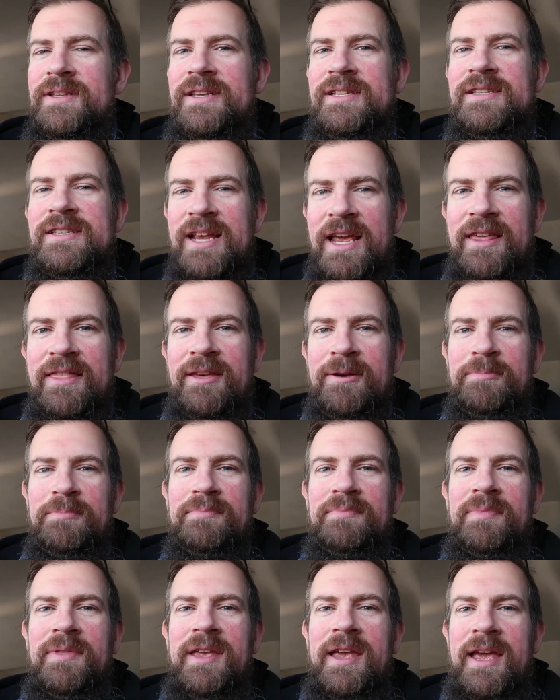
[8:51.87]
say
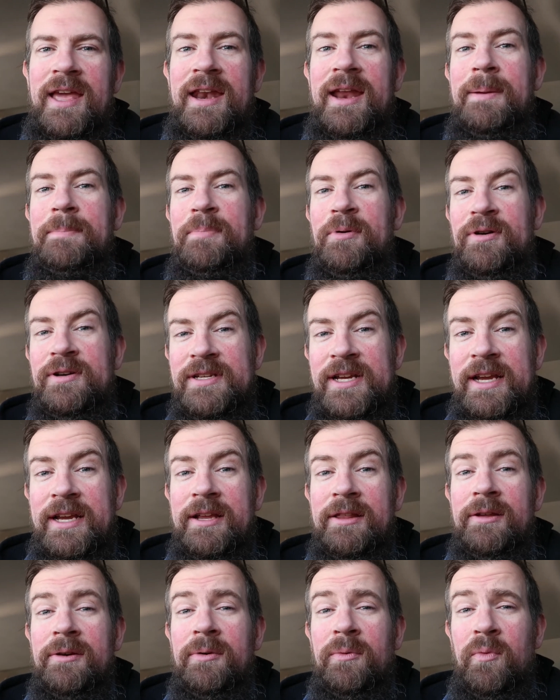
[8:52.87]
them in a
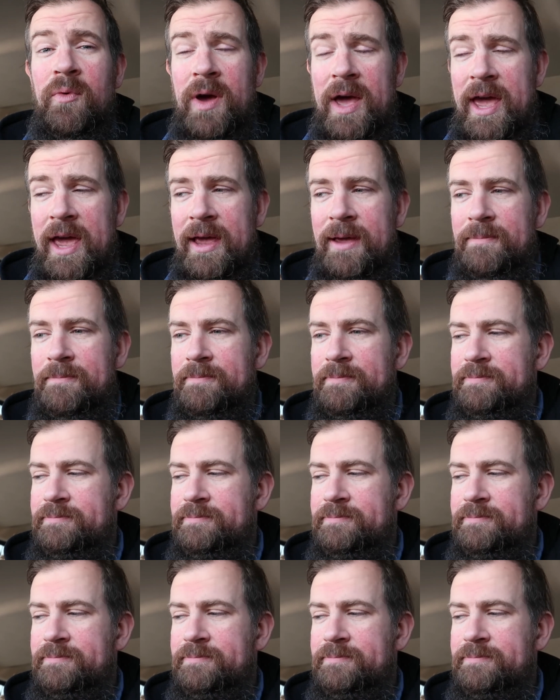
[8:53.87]
particular way.